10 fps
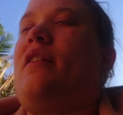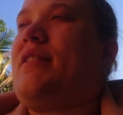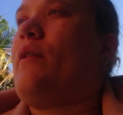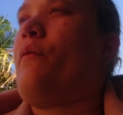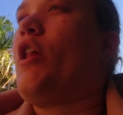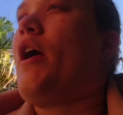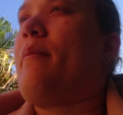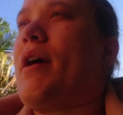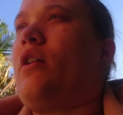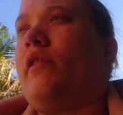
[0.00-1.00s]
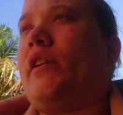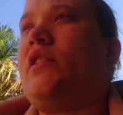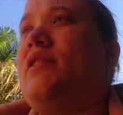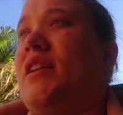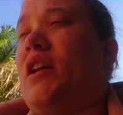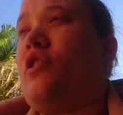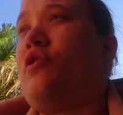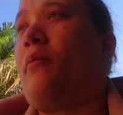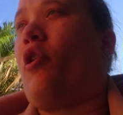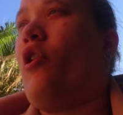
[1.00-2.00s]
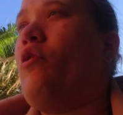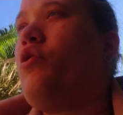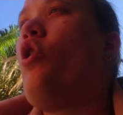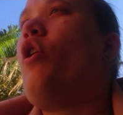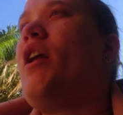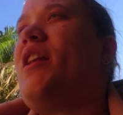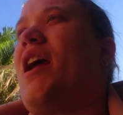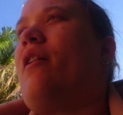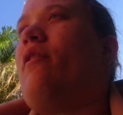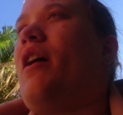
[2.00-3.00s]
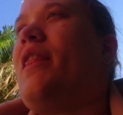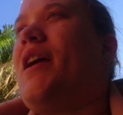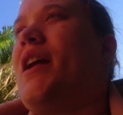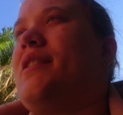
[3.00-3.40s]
he said, well, am I going to see you tomorrow or not? And then I